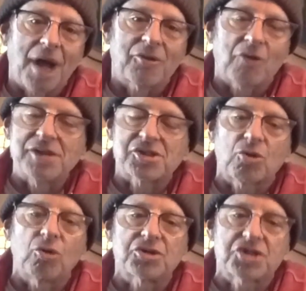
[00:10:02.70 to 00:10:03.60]
in my grade
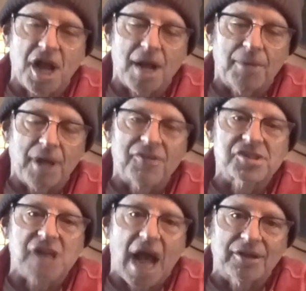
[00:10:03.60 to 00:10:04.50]
school gym and
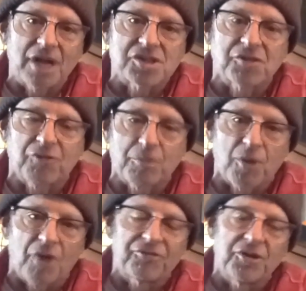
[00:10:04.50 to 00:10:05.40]
on the sidelines of the
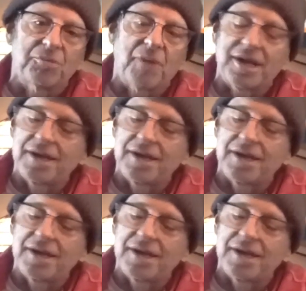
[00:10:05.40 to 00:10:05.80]
football field.